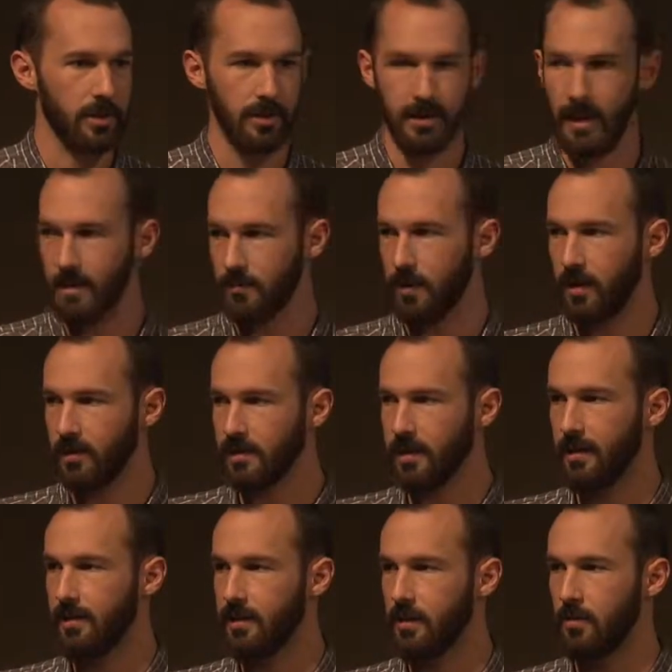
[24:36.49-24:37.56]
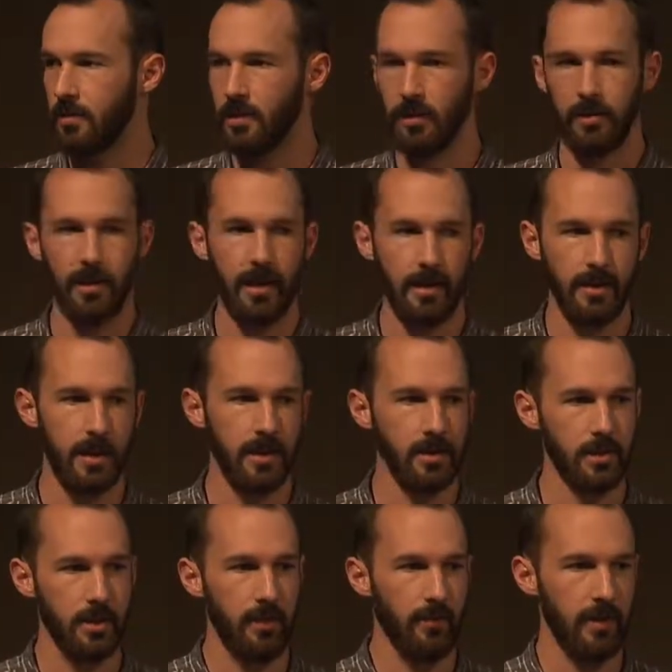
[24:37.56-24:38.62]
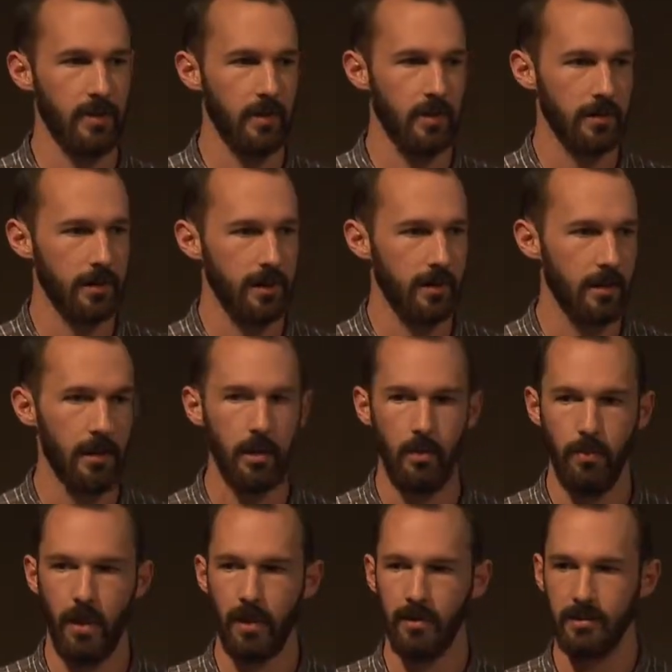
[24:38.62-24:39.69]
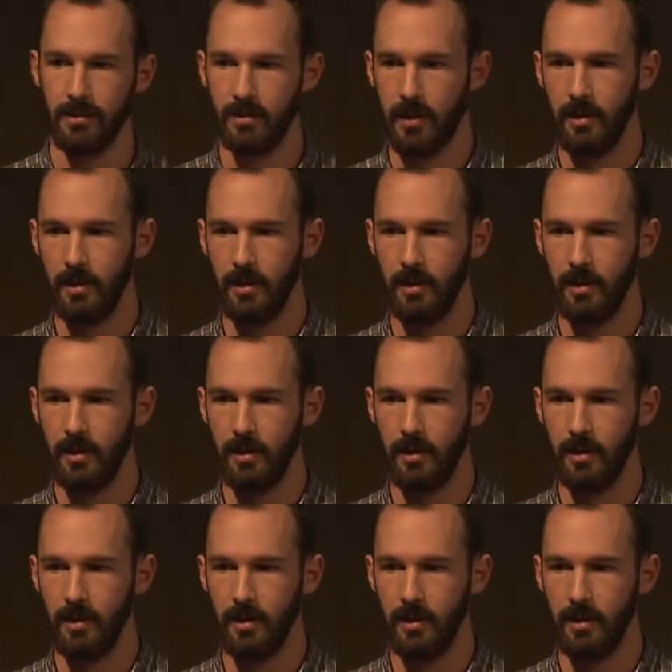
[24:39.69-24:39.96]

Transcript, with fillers: Because as Mark said, you, you're in danger of introducing yeah, totally new agree. bugs.